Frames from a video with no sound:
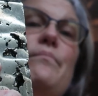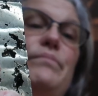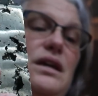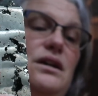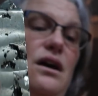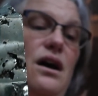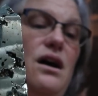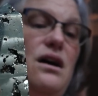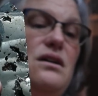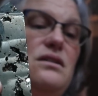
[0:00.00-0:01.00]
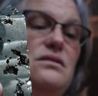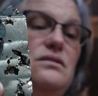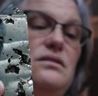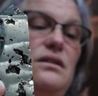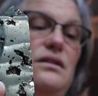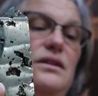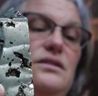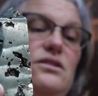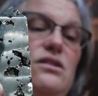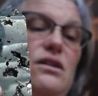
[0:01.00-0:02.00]
because
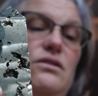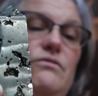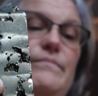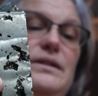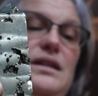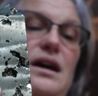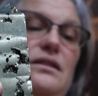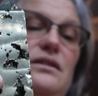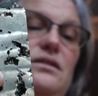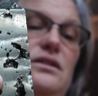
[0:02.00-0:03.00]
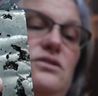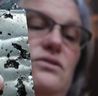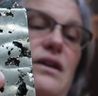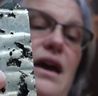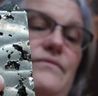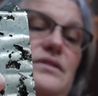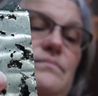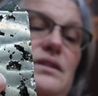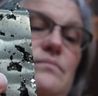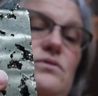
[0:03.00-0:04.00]
its color and metallic luster have
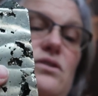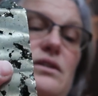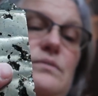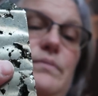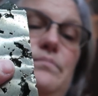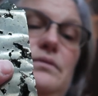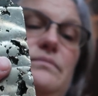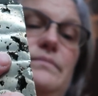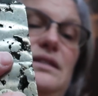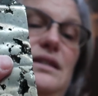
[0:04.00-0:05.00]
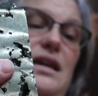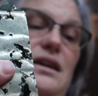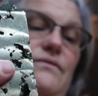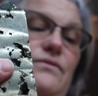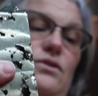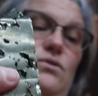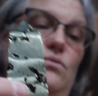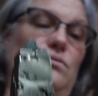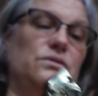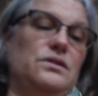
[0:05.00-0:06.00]
sometimes caused people to mistake it for
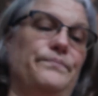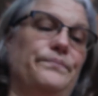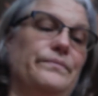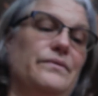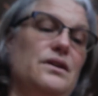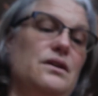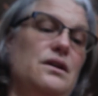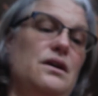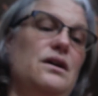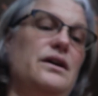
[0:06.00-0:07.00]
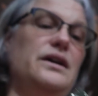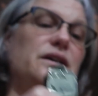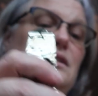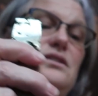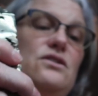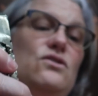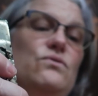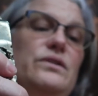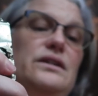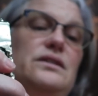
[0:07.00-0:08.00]
gold. It is
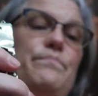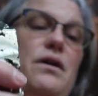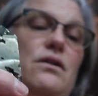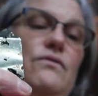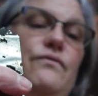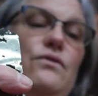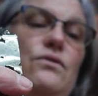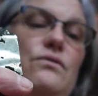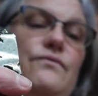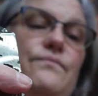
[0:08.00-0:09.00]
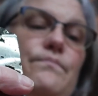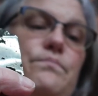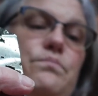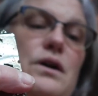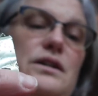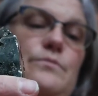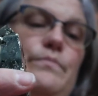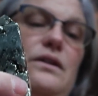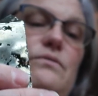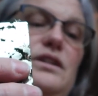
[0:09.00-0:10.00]
known as a powerful
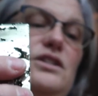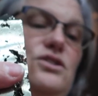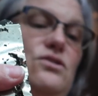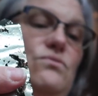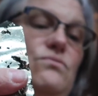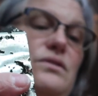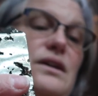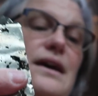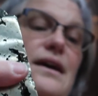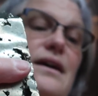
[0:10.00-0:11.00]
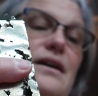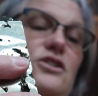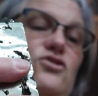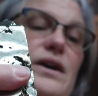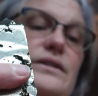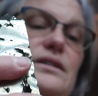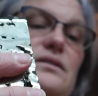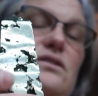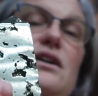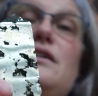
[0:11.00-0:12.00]
prosperity stone, attracting
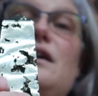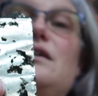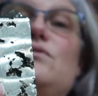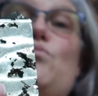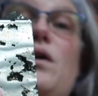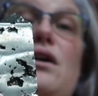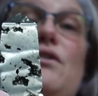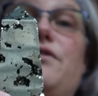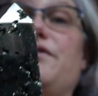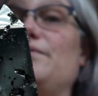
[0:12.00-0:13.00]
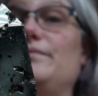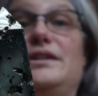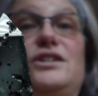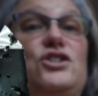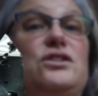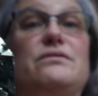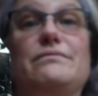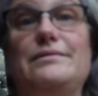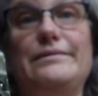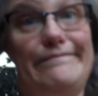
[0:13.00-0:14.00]
luck and wealth, which
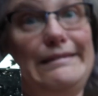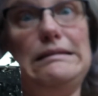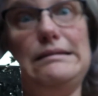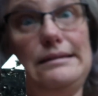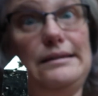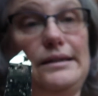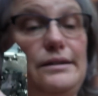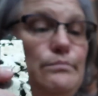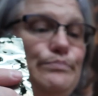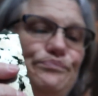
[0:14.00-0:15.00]
I need.